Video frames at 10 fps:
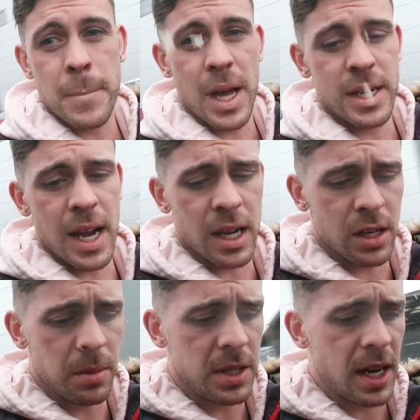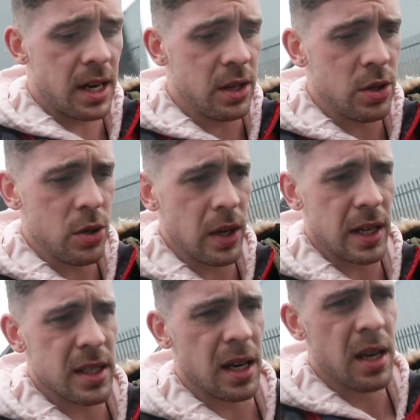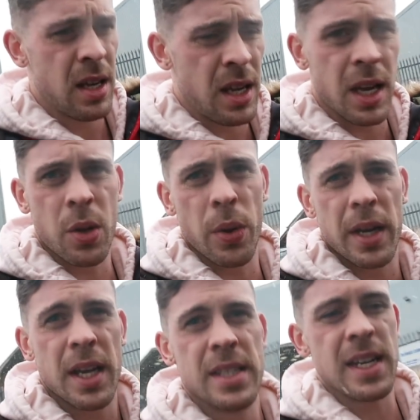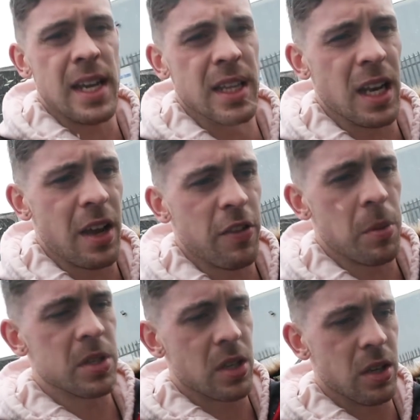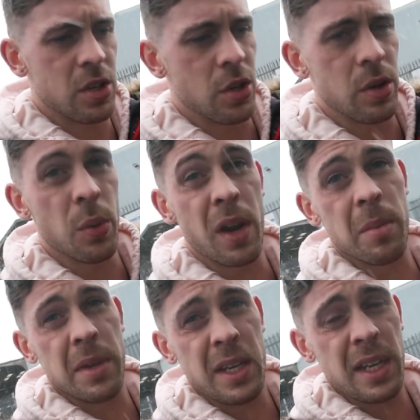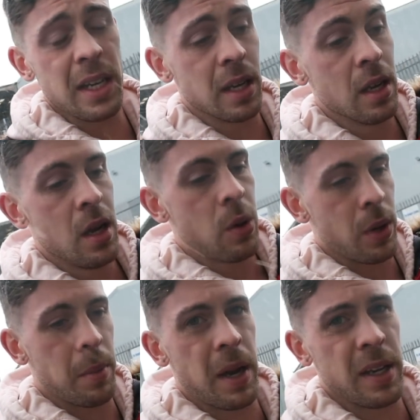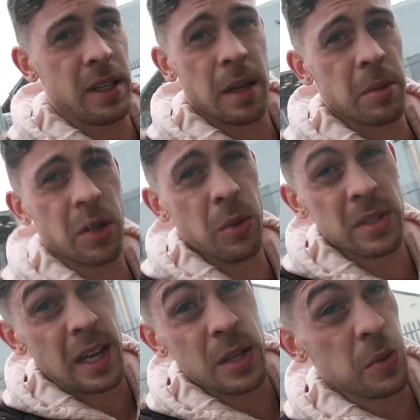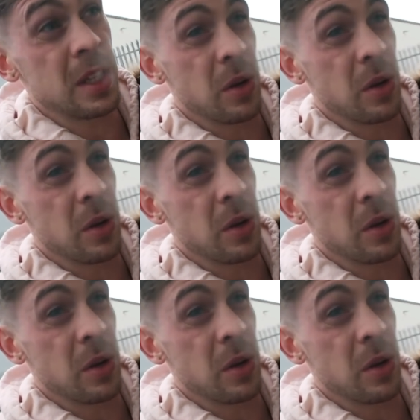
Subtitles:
And yeah, going to be taking your shoe, like I said, a quick day in the life. I'm also going to show you what I'm eating, what I plan to eat. I'm going to go inside, it's way